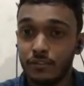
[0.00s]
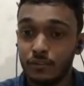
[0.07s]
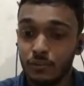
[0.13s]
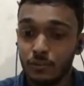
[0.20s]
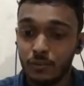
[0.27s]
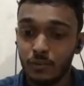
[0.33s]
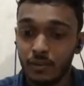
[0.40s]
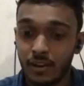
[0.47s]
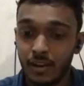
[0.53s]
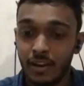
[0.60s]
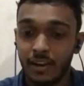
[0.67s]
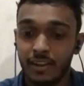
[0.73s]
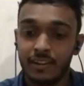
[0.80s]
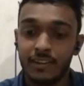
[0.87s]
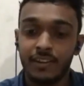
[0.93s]
to
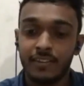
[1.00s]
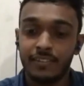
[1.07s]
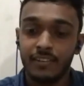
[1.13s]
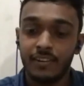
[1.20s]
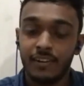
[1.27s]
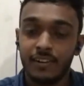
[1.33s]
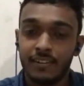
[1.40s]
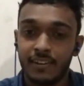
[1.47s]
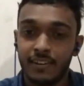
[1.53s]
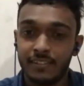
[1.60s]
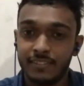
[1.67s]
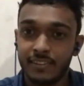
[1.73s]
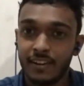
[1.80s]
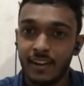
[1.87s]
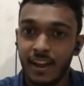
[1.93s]
English
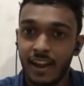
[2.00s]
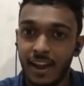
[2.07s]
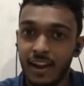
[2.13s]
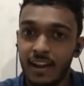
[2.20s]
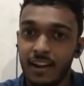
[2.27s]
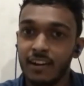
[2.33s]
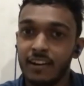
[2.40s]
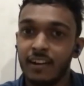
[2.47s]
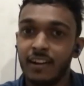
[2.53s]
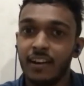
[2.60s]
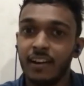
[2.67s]
literature and